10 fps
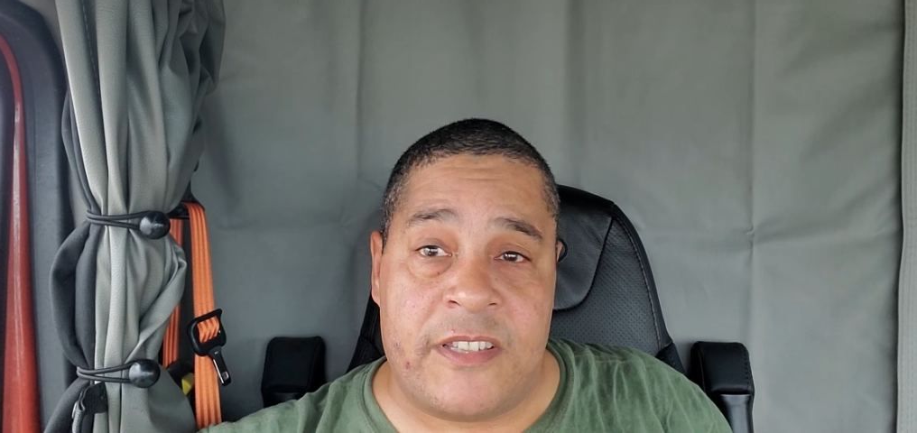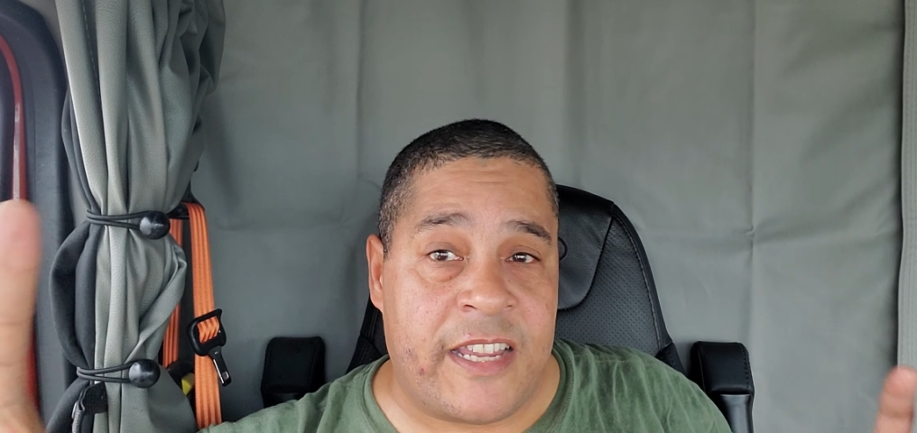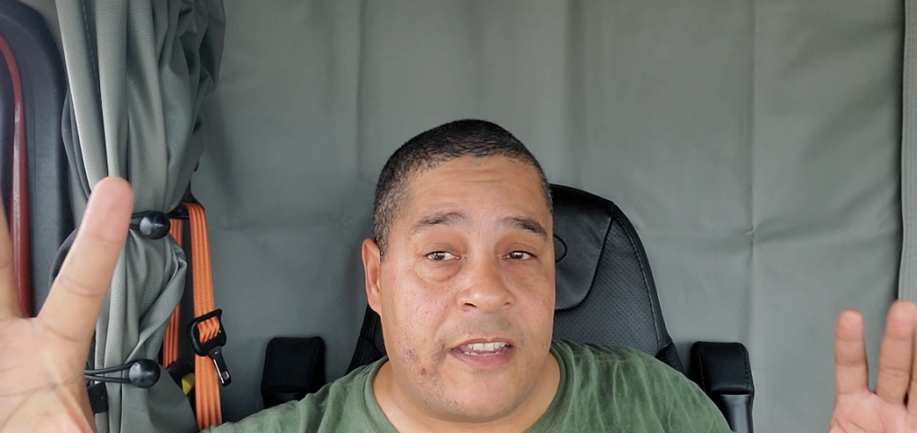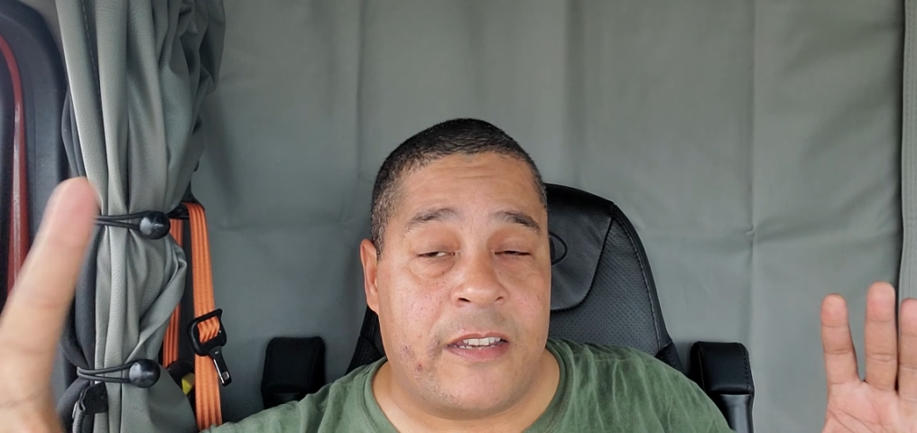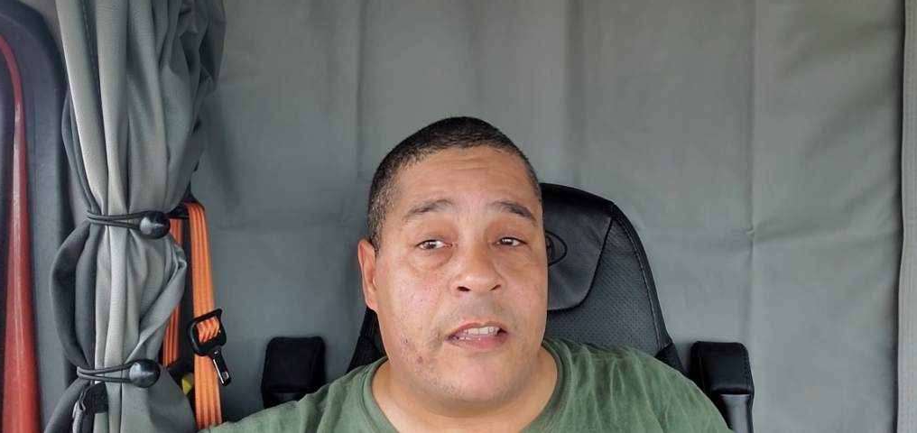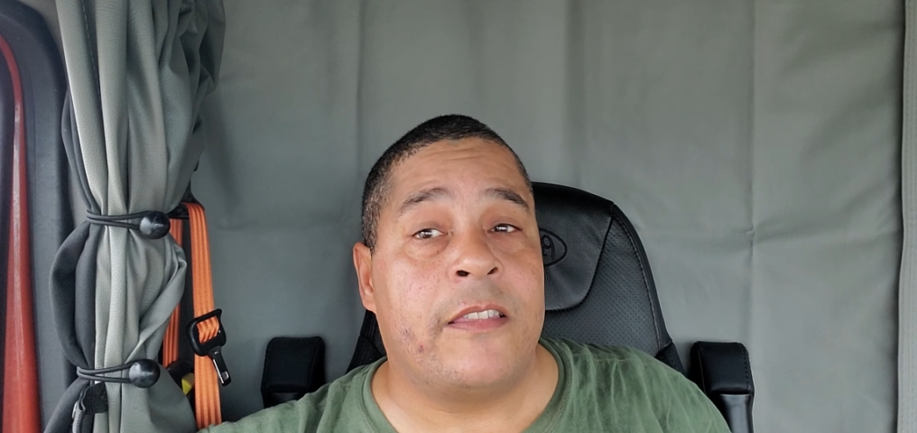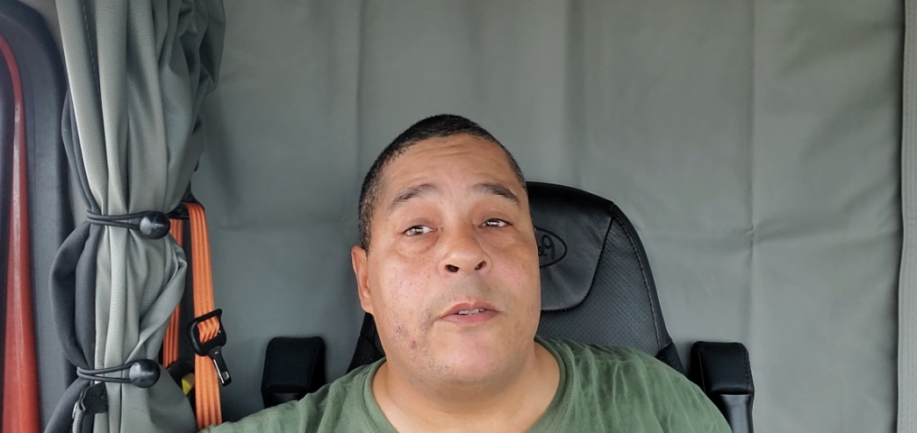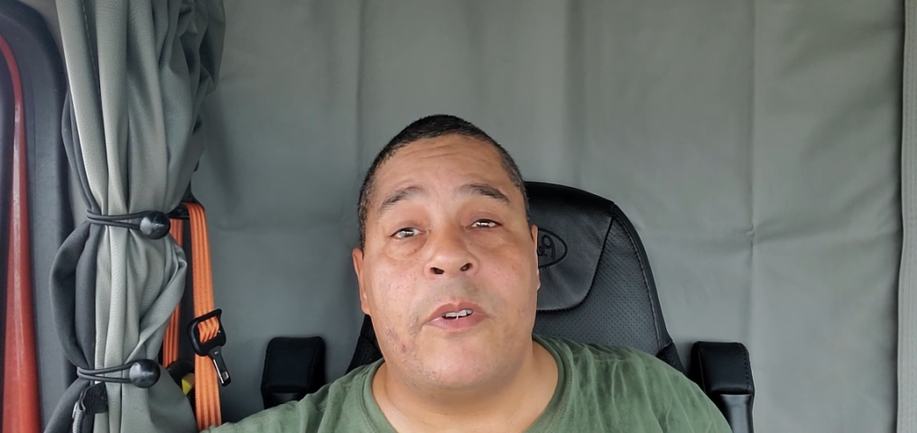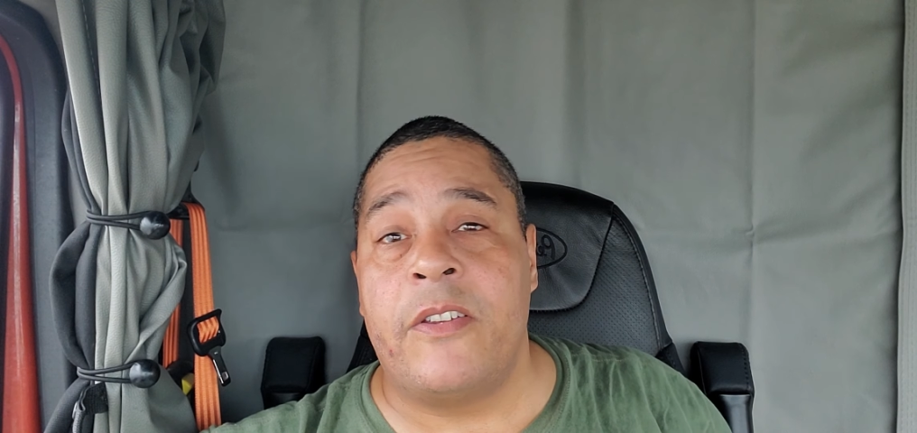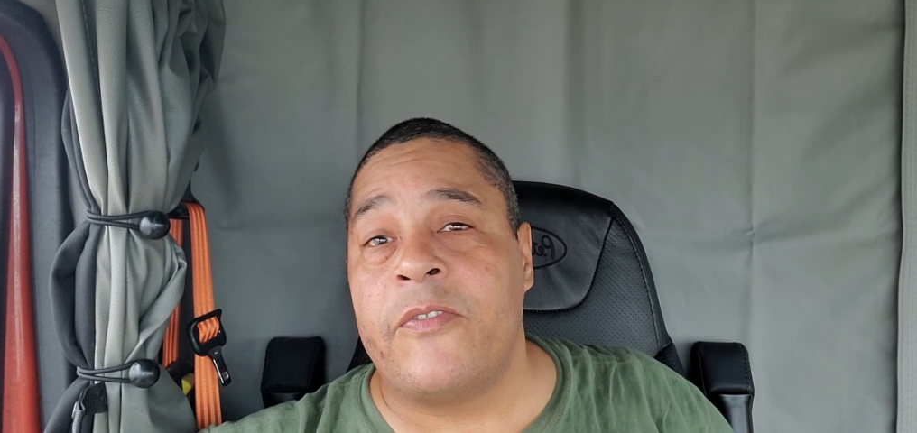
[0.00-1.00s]
taking nothing
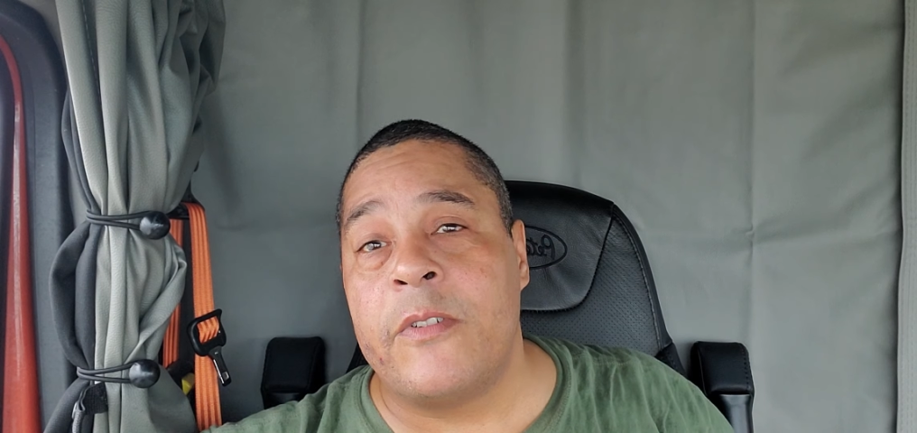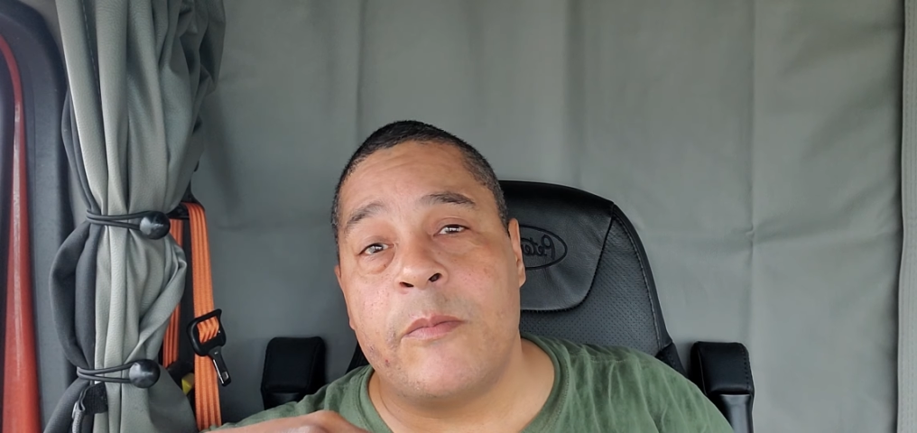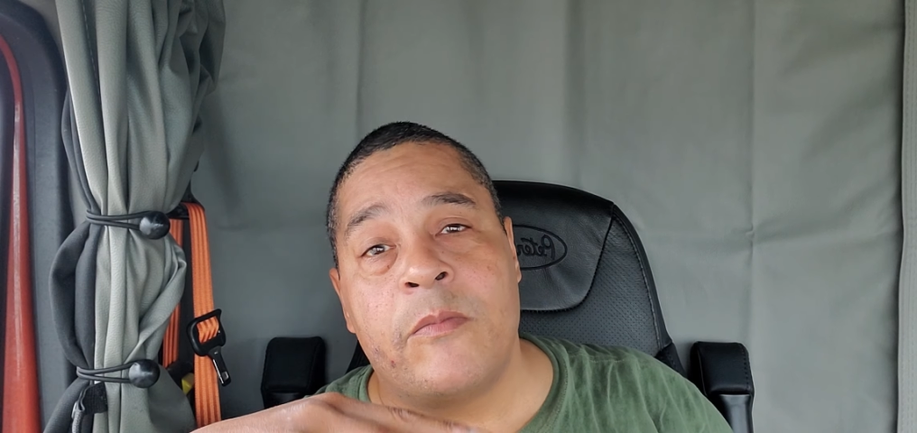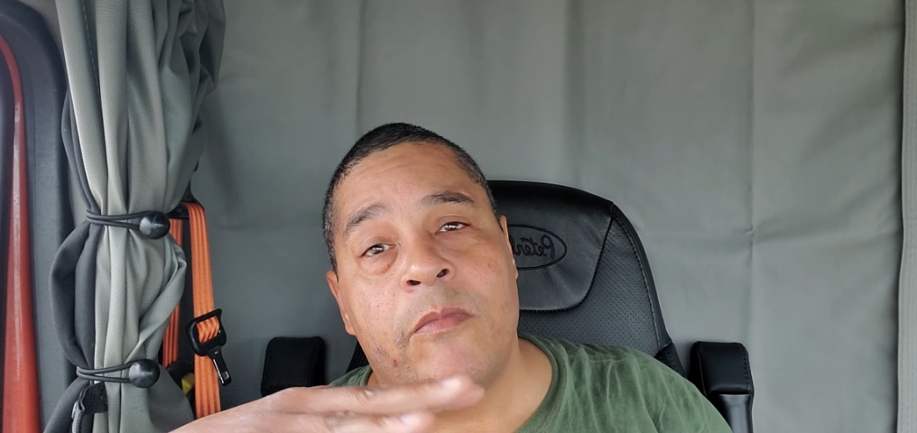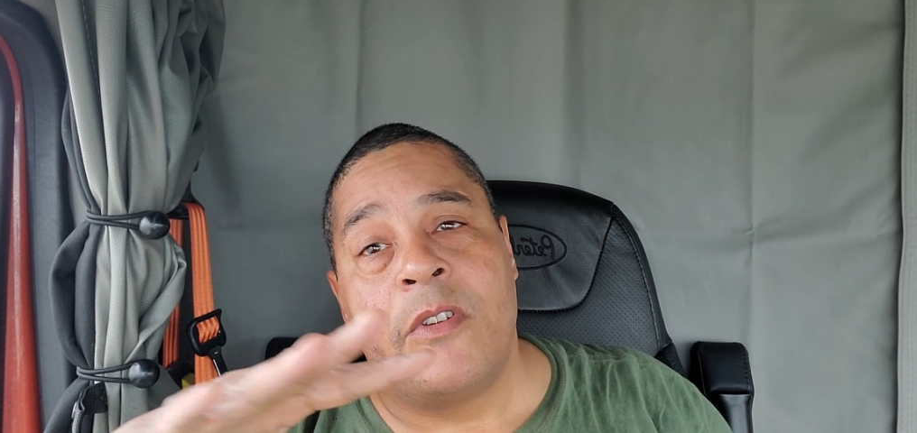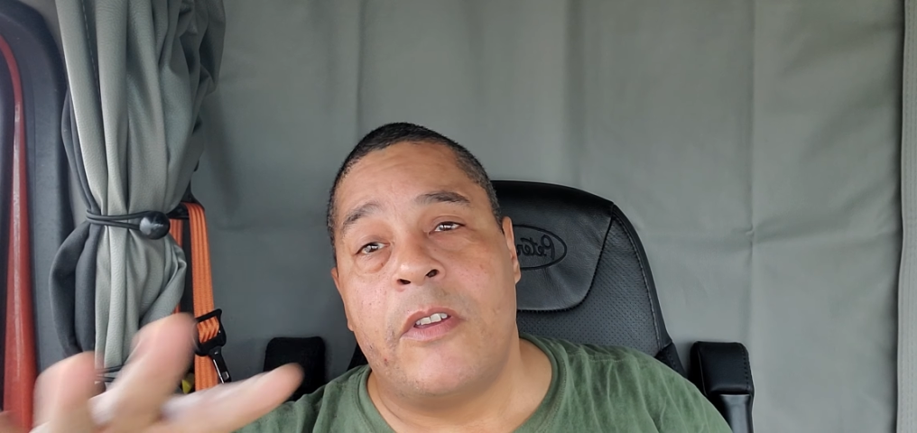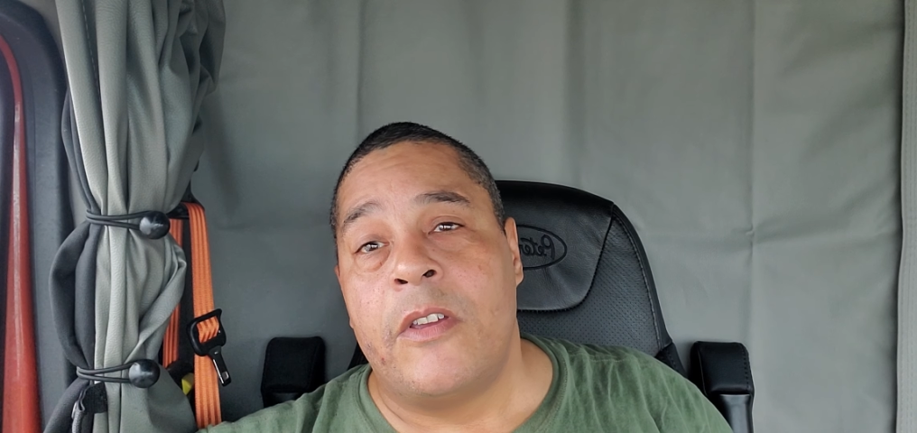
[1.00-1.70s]
away from